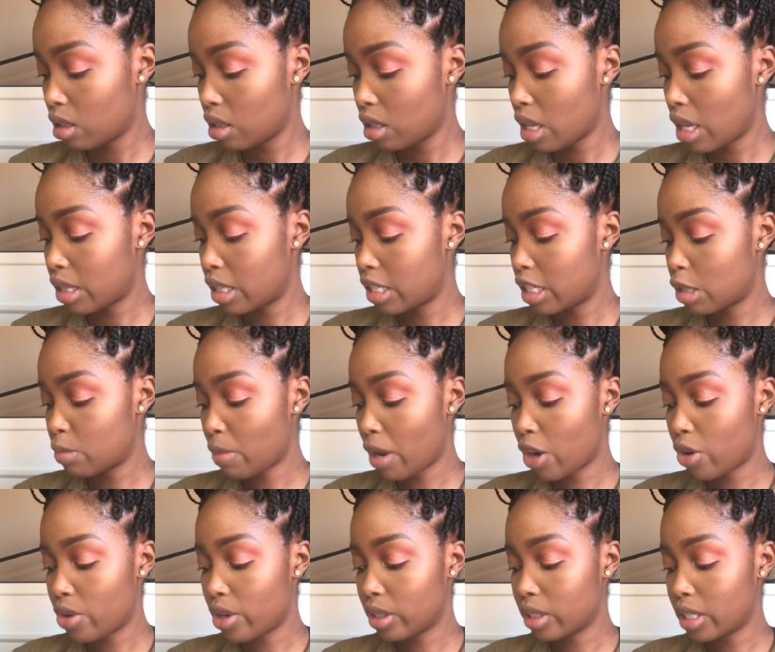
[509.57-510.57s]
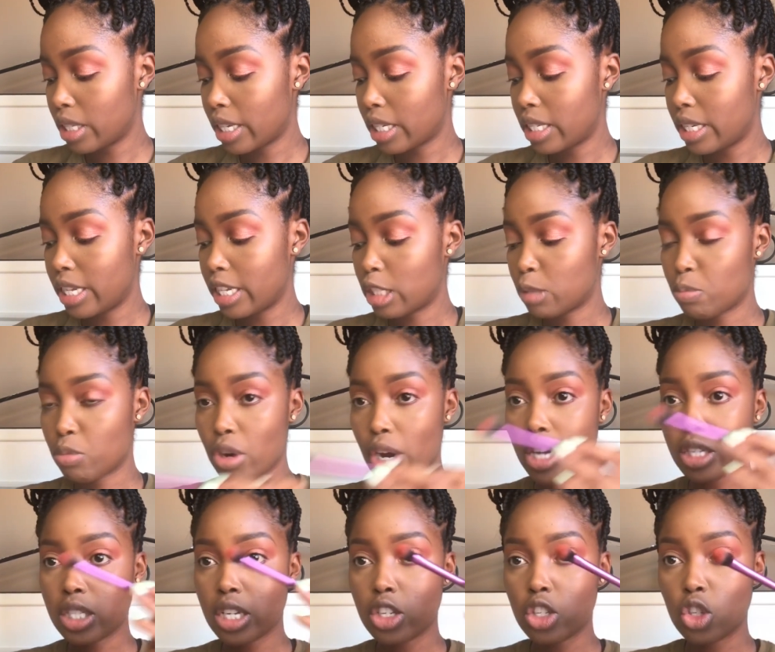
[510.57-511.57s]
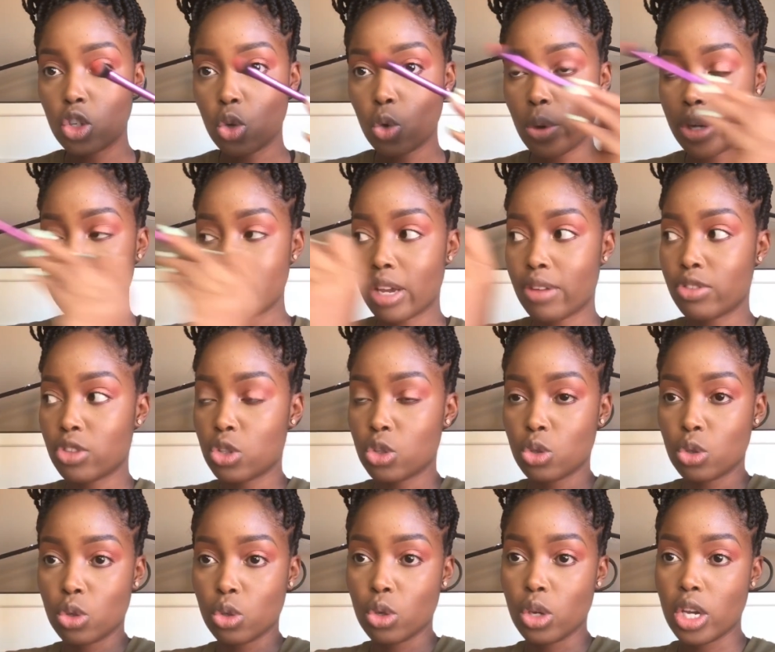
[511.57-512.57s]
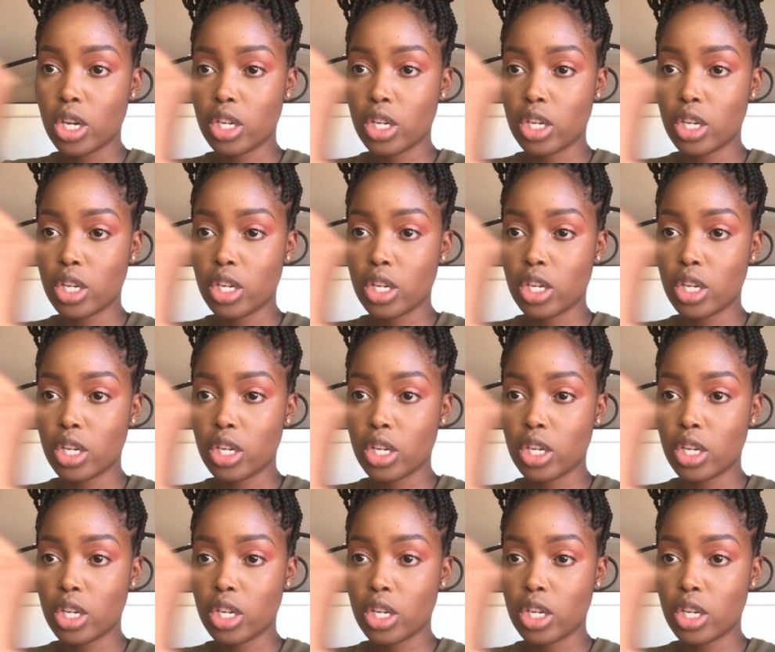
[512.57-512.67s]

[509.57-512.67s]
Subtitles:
and this is my Real Techniques brush, and you always have to